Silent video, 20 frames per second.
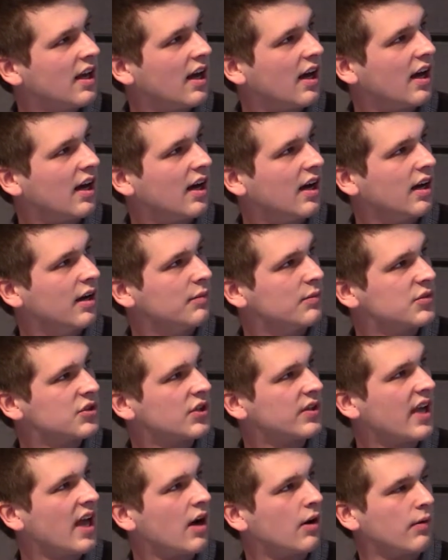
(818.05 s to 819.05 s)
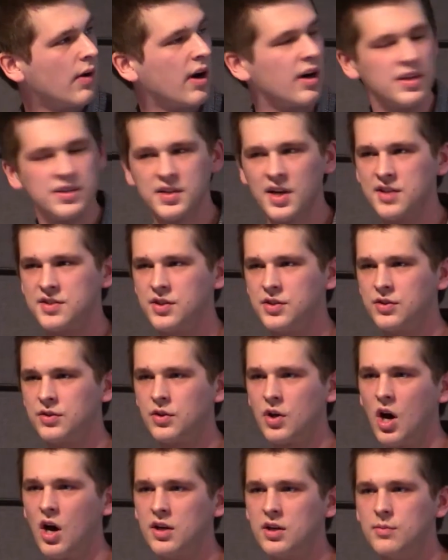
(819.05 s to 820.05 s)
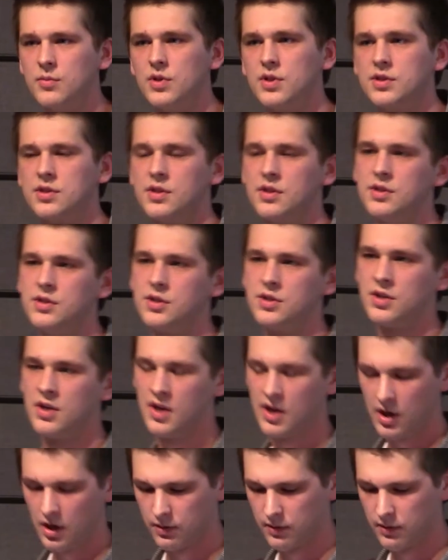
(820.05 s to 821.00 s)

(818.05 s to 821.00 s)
Um, so yeah, eroticizing condom usage,